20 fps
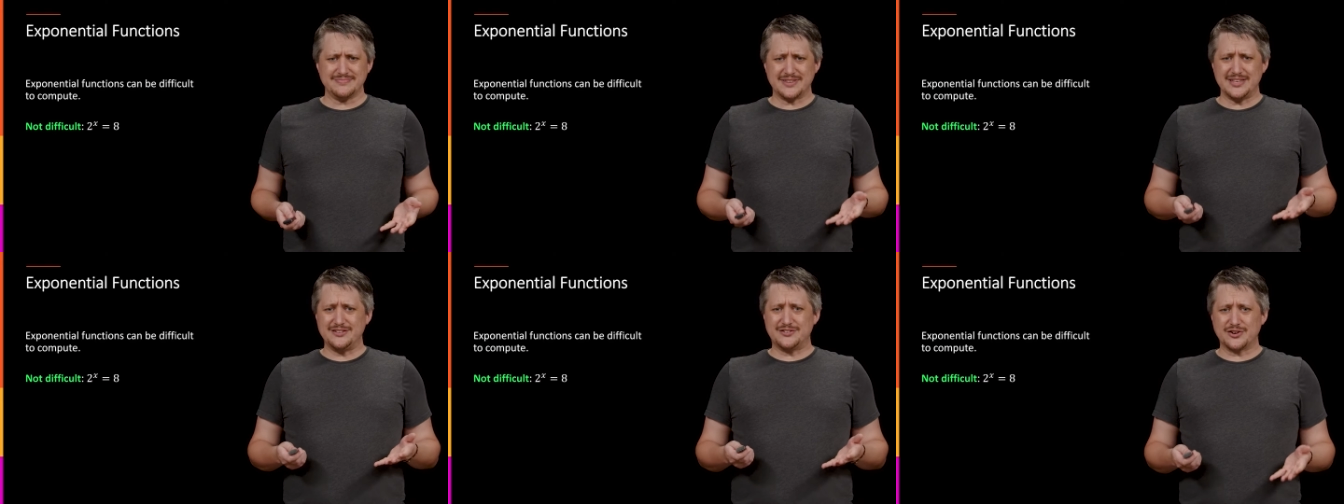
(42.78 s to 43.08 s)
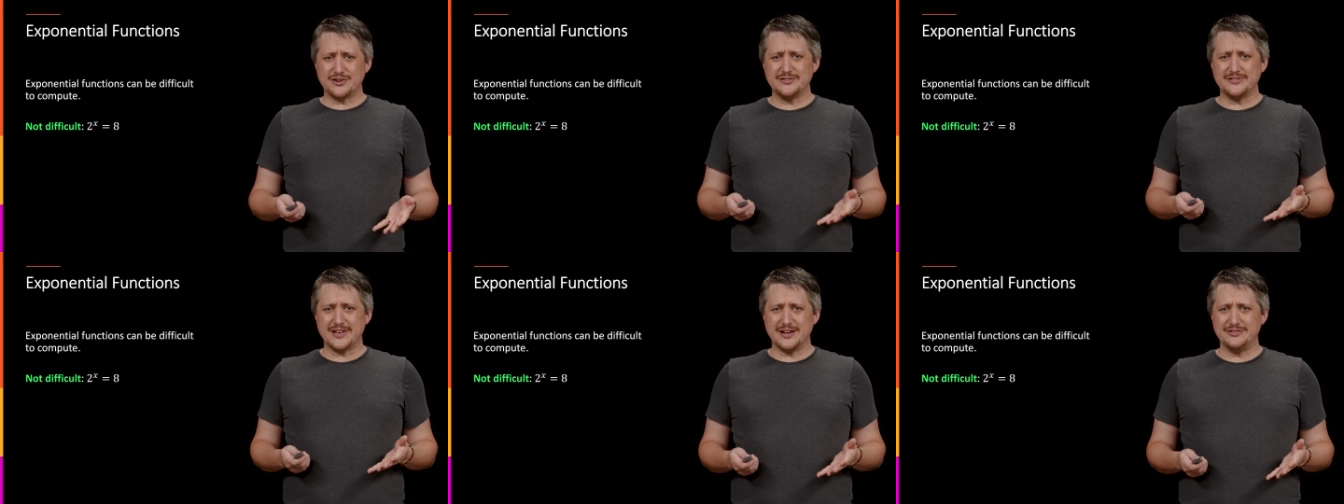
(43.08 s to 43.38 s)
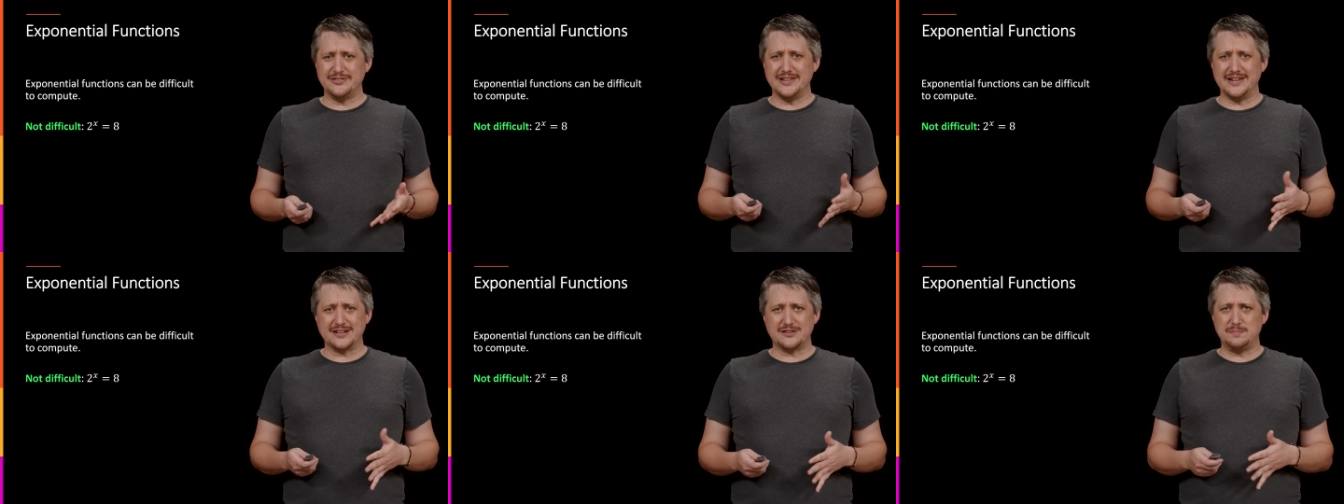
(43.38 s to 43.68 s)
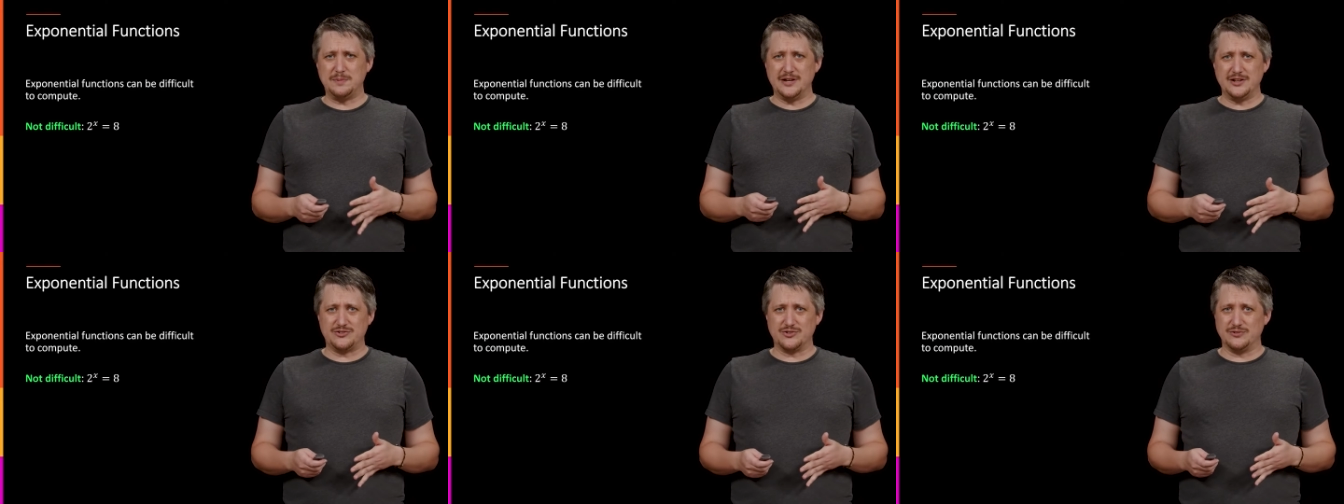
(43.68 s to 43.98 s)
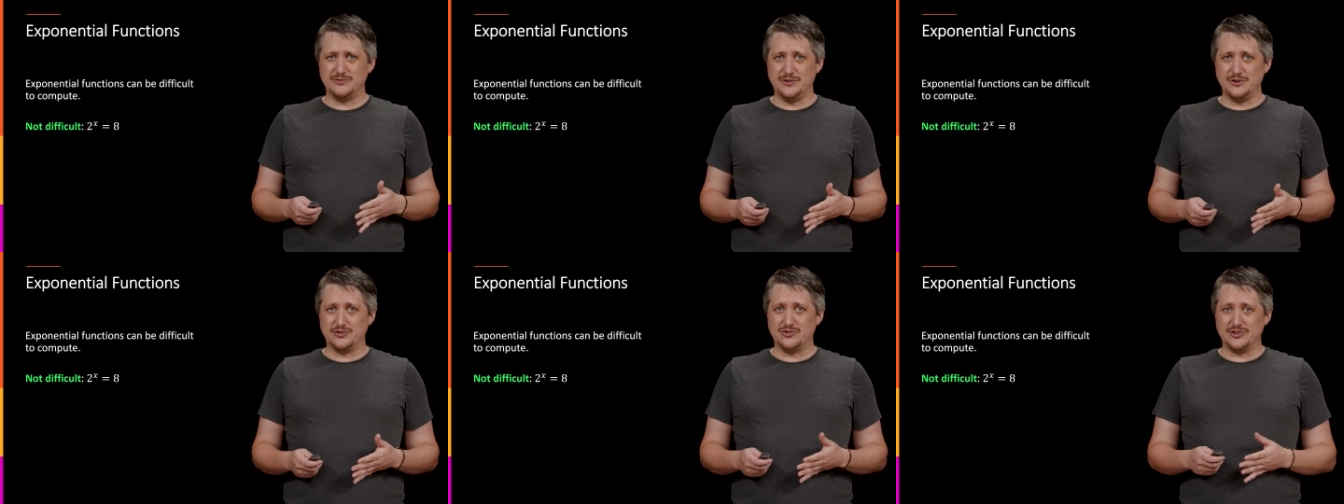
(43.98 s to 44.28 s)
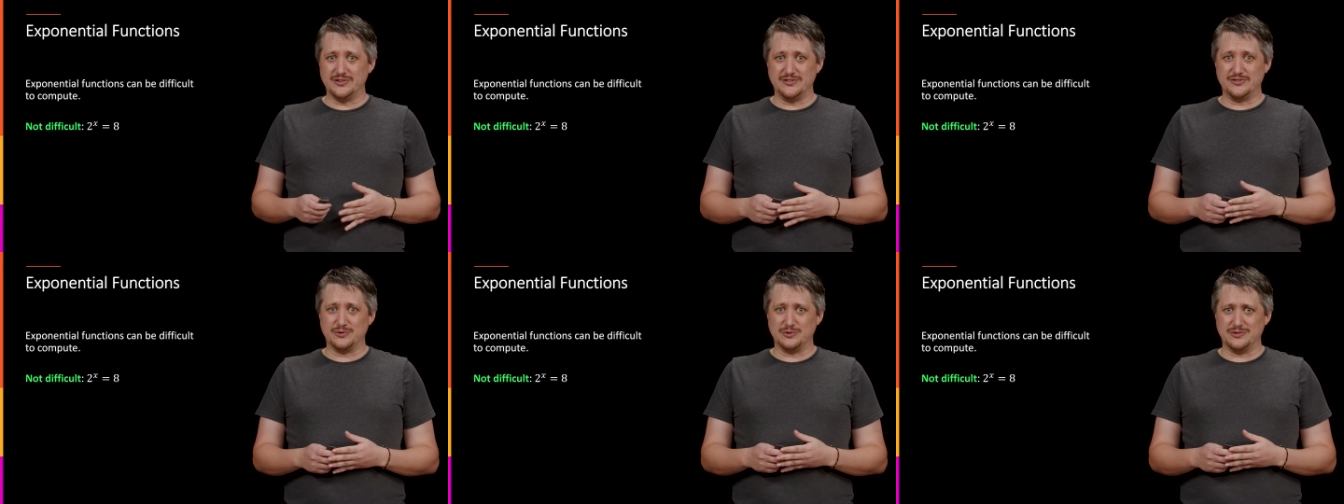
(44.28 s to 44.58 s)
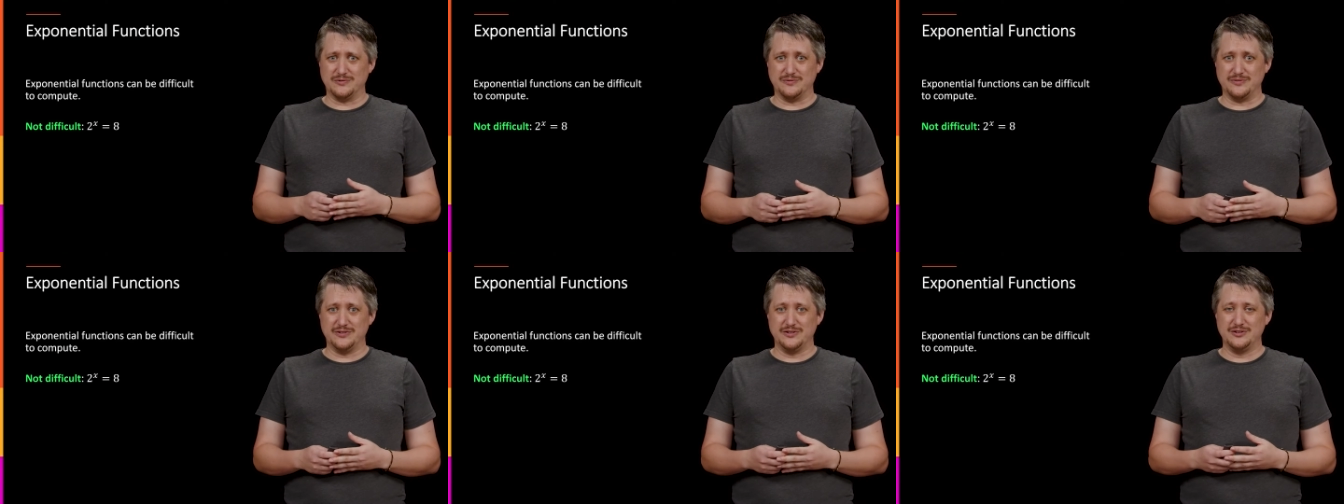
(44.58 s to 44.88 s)
it turns out that exponential functions
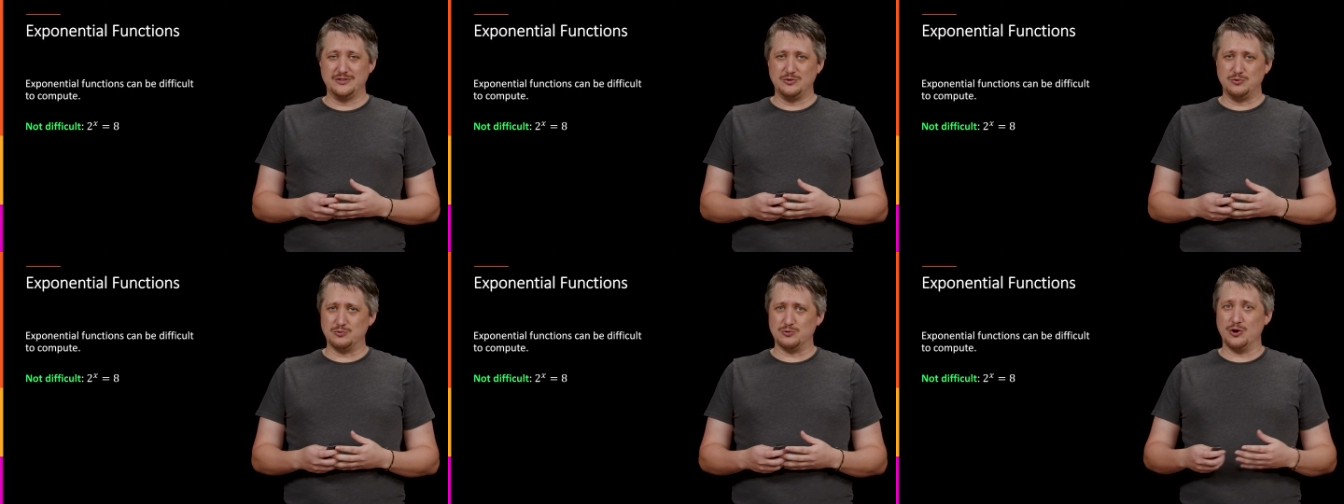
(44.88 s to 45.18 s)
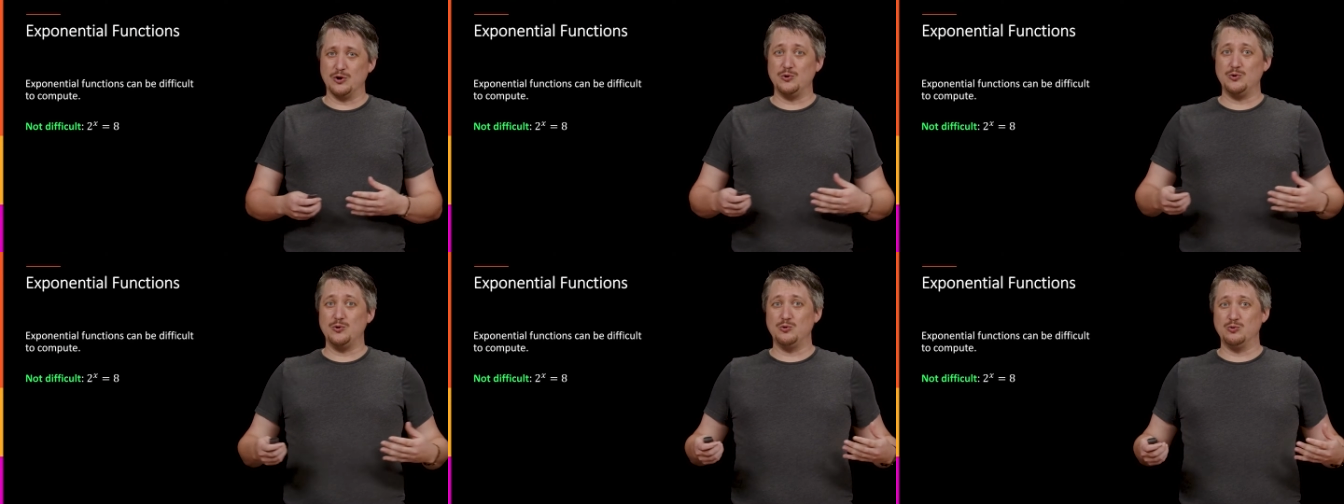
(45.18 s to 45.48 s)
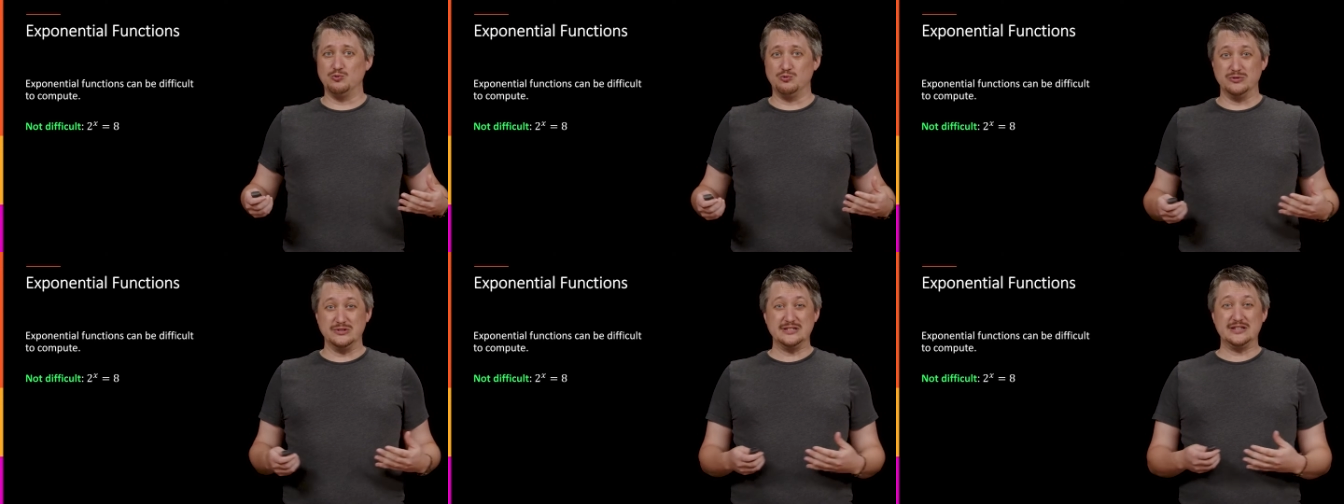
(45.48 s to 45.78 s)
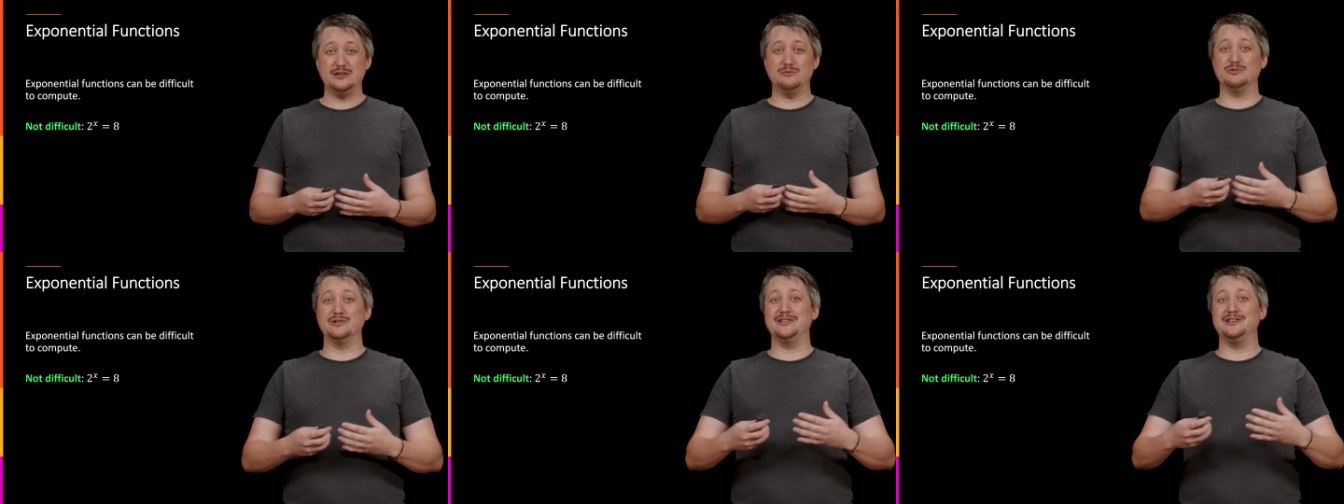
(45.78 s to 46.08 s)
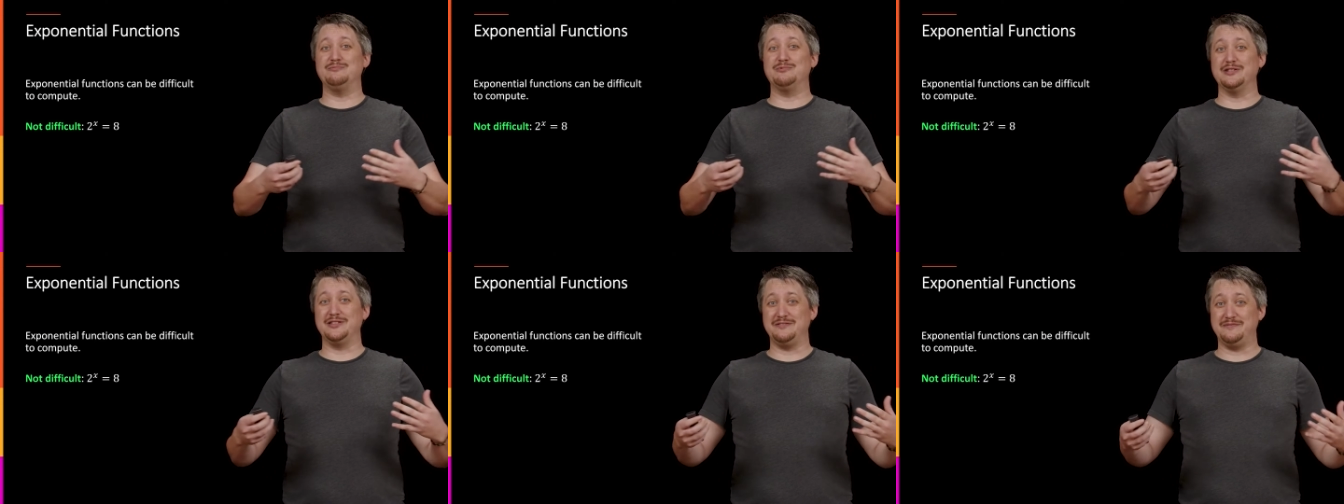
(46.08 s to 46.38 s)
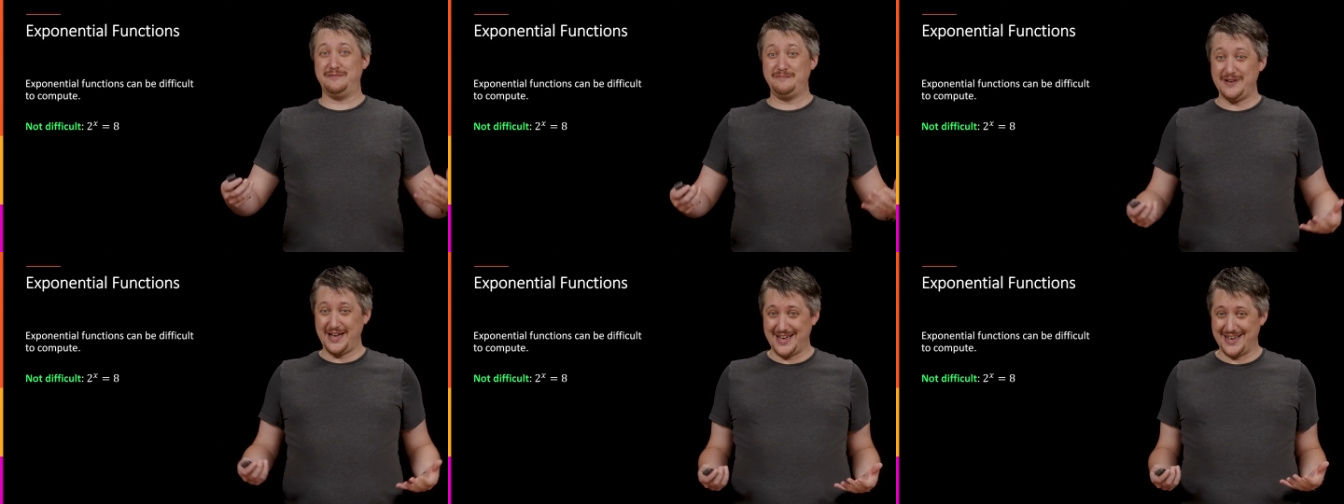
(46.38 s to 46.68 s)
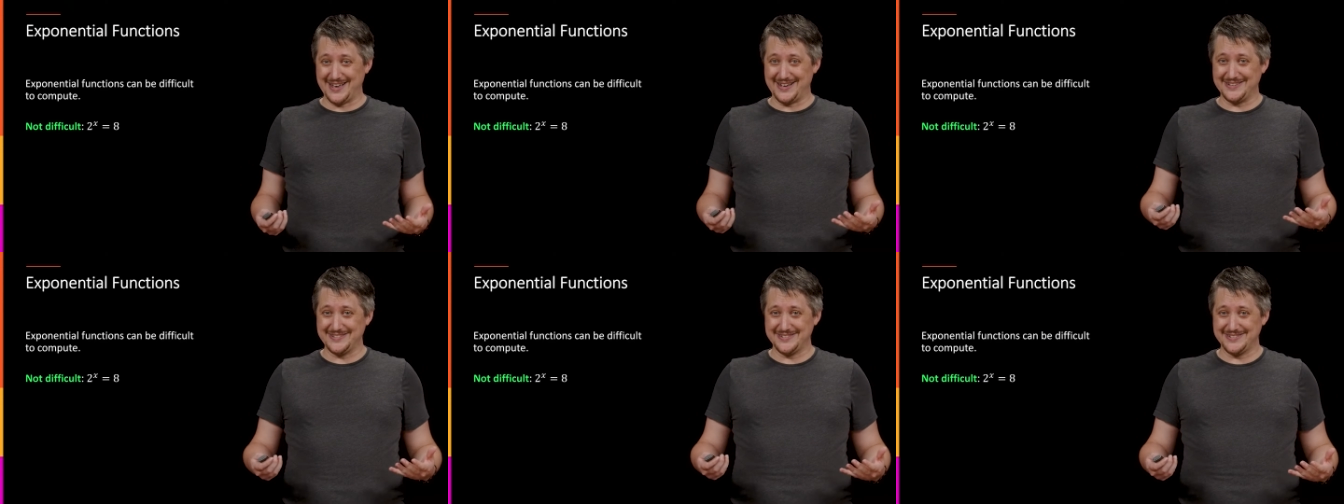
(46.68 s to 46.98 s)
sort of grow really, really, really
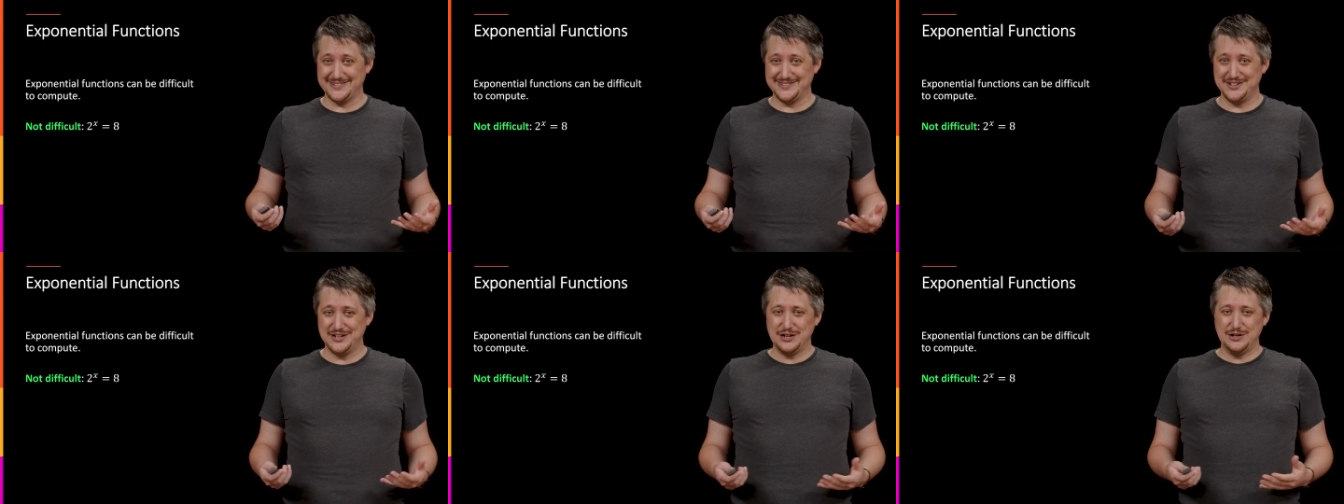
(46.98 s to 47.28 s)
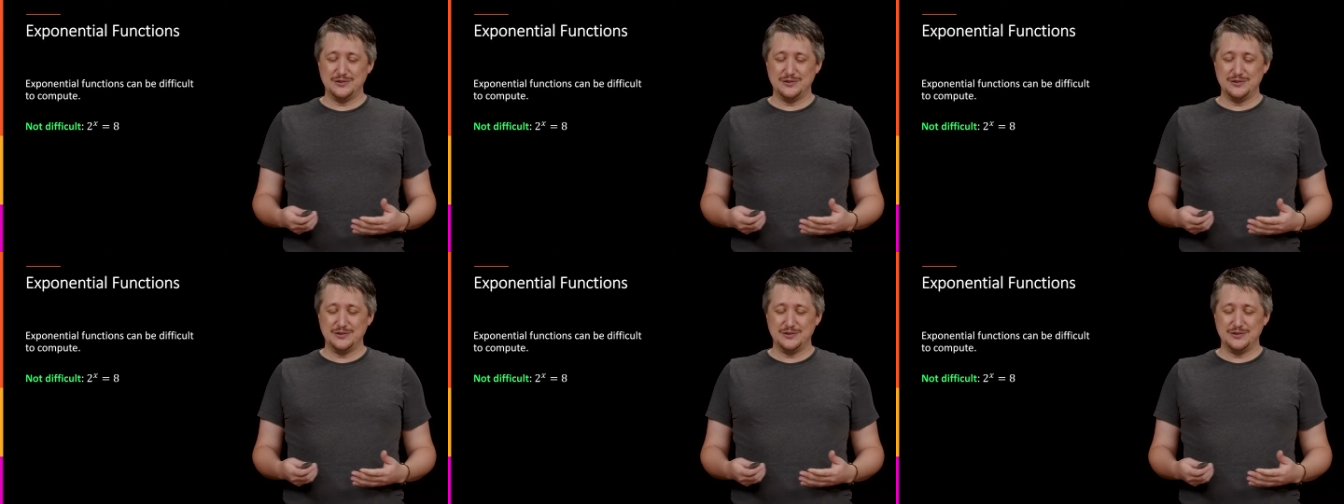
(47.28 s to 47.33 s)
fast.